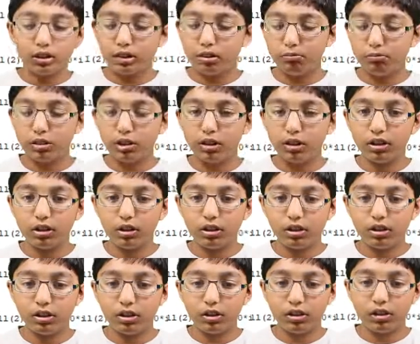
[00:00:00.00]

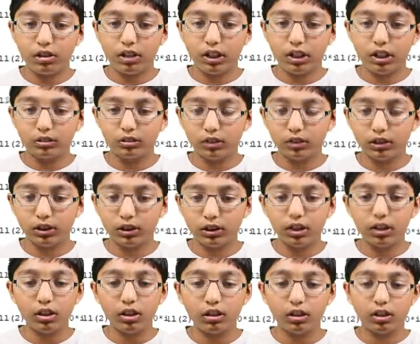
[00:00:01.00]
Command equals
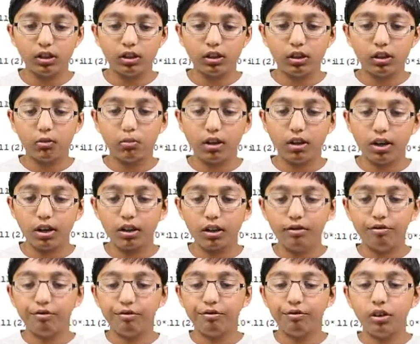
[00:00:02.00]
start, comma,
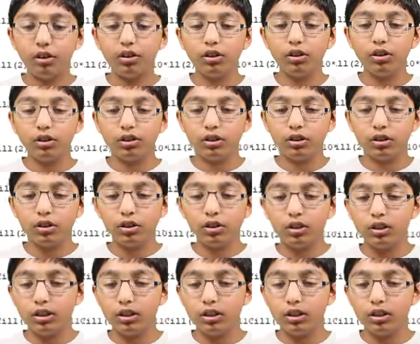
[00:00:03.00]
font